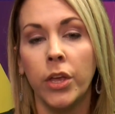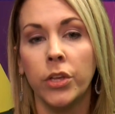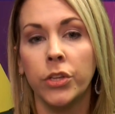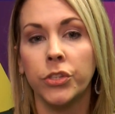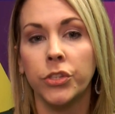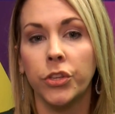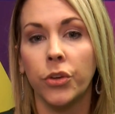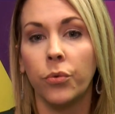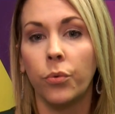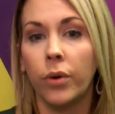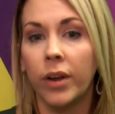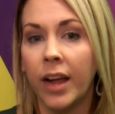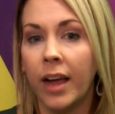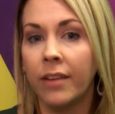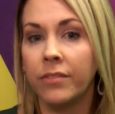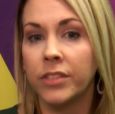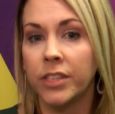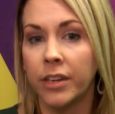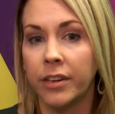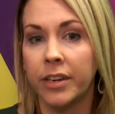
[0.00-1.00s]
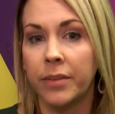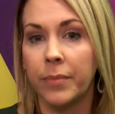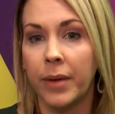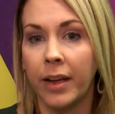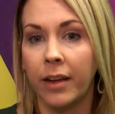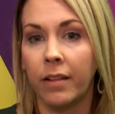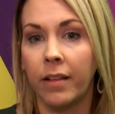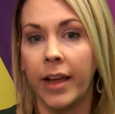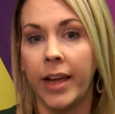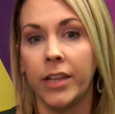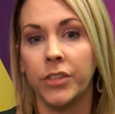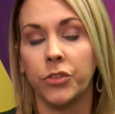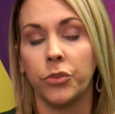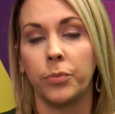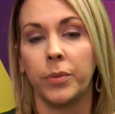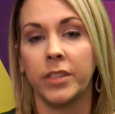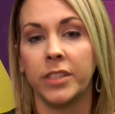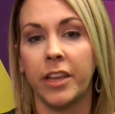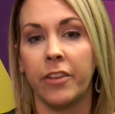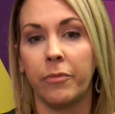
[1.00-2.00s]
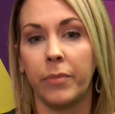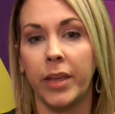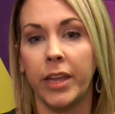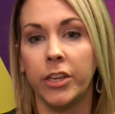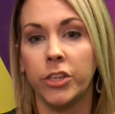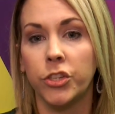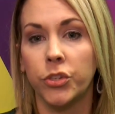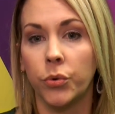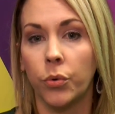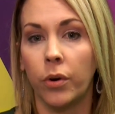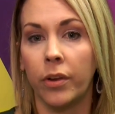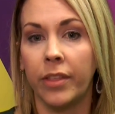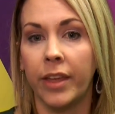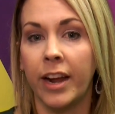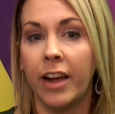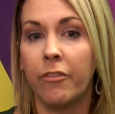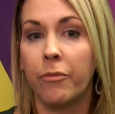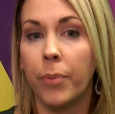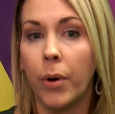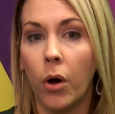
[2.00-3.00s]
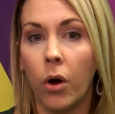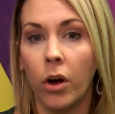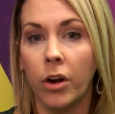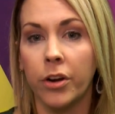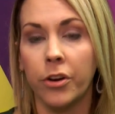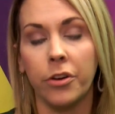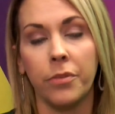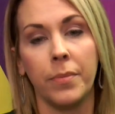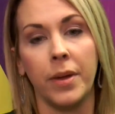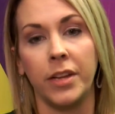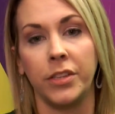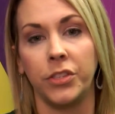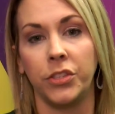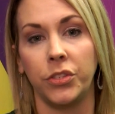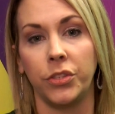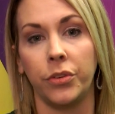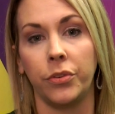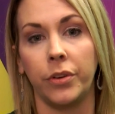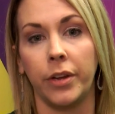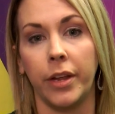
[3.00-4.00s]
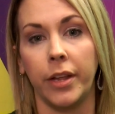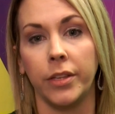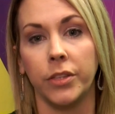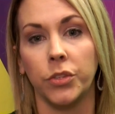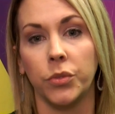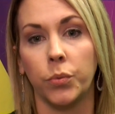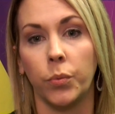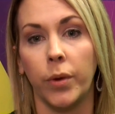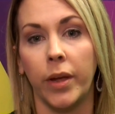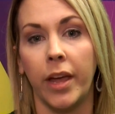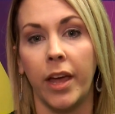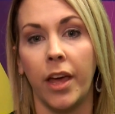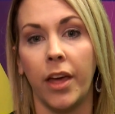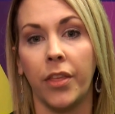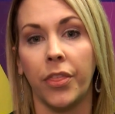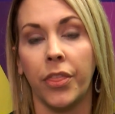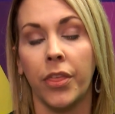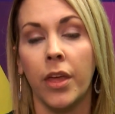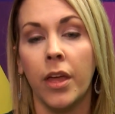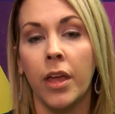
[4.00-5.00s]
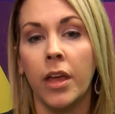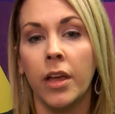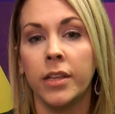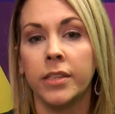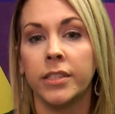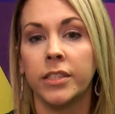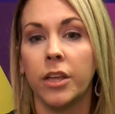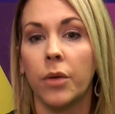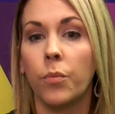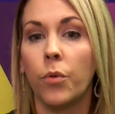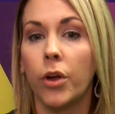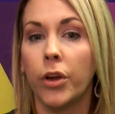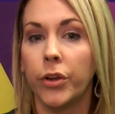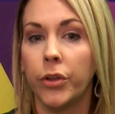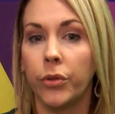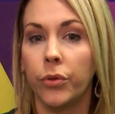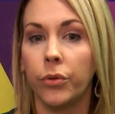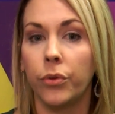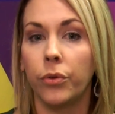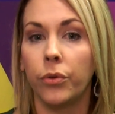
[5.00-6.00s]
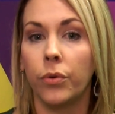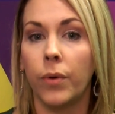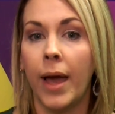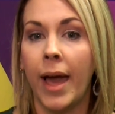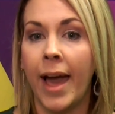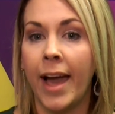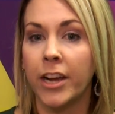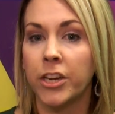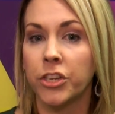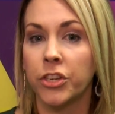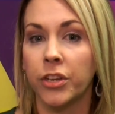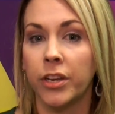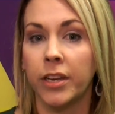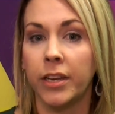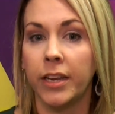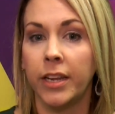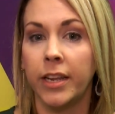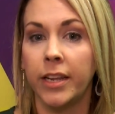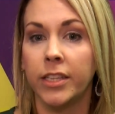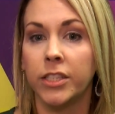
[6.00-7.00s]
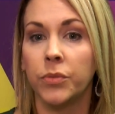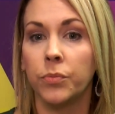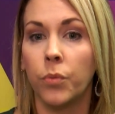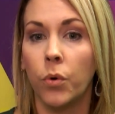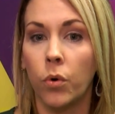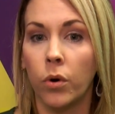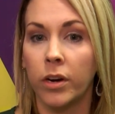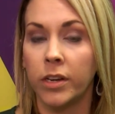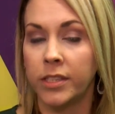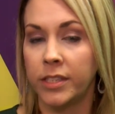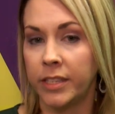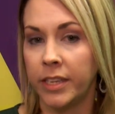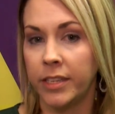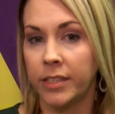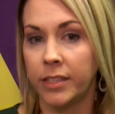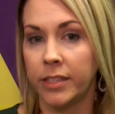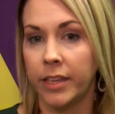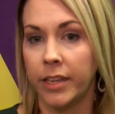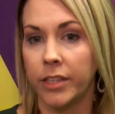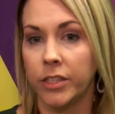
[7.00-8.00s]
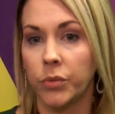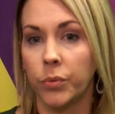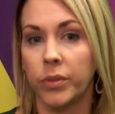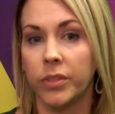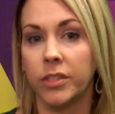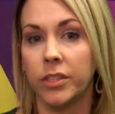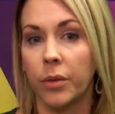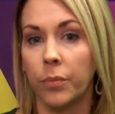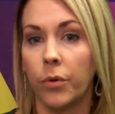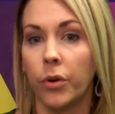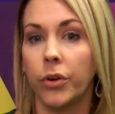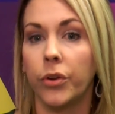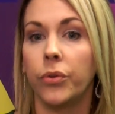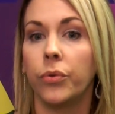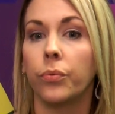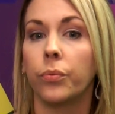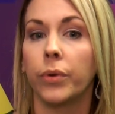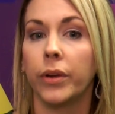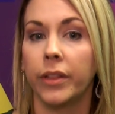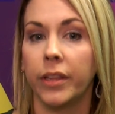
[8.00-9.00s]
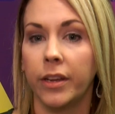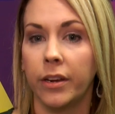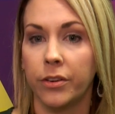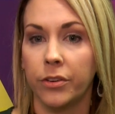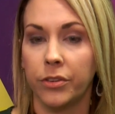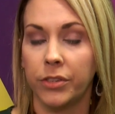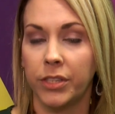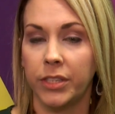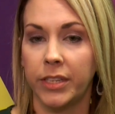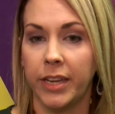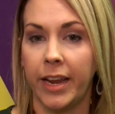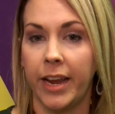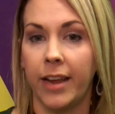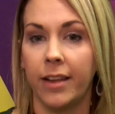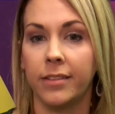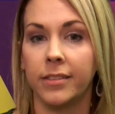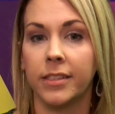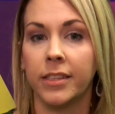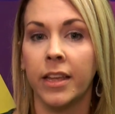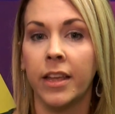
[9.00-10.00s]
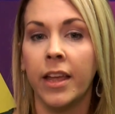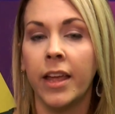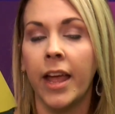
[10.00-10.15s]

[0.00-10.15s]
So what I've done in my classroom is I've made sure that I've partnered my students with someone who actually needs more assistance with someone who really understands.